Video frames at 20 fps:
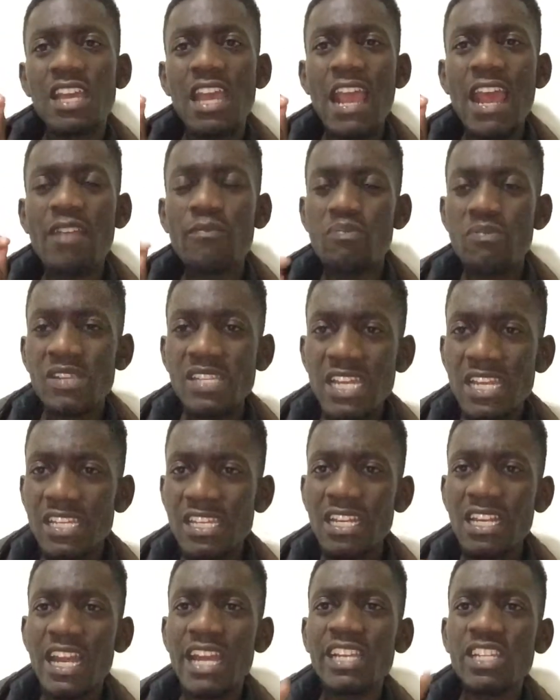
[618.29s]
and
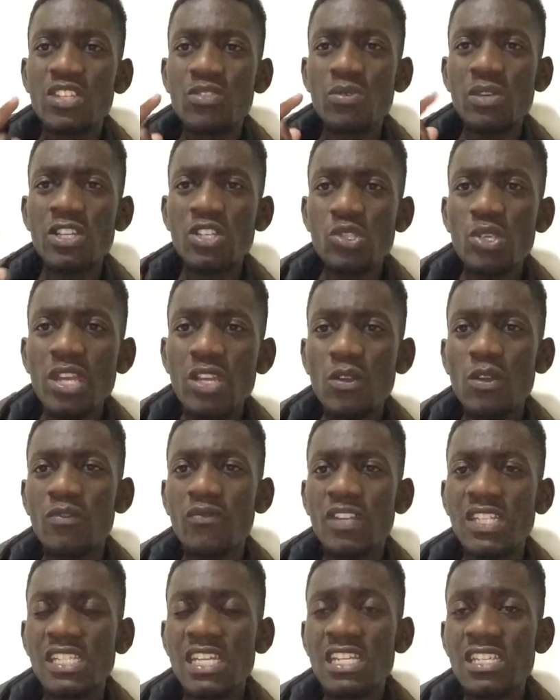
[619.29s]
pretending like you're enjoying
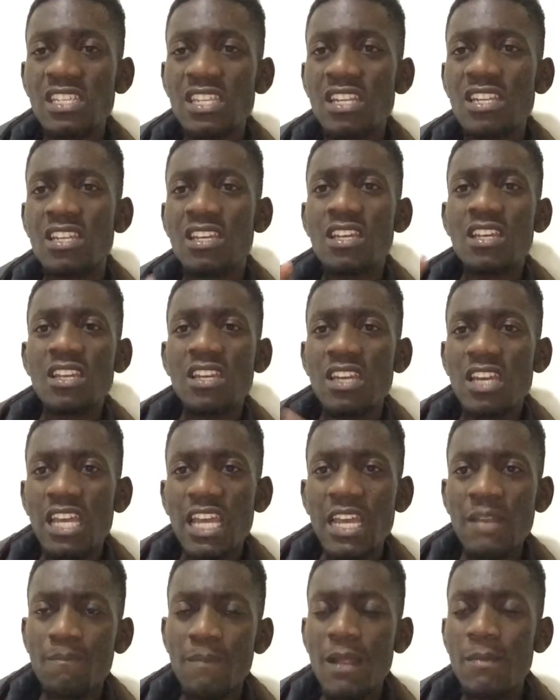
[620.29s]
conversation
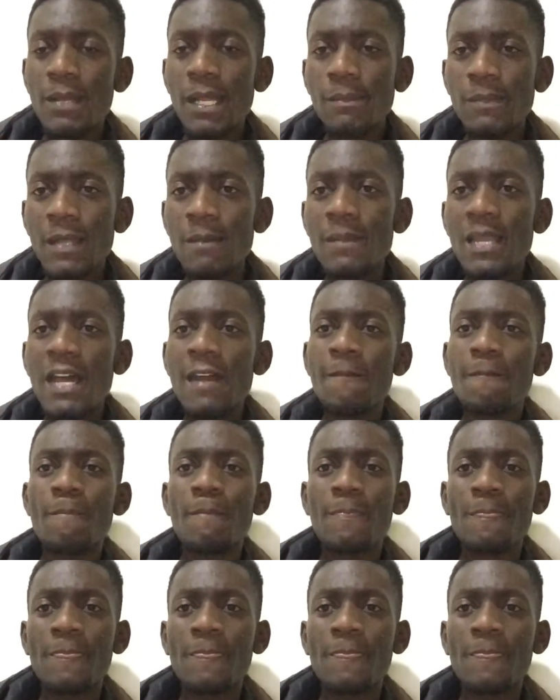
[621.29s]
and blah, blah, blah, blah.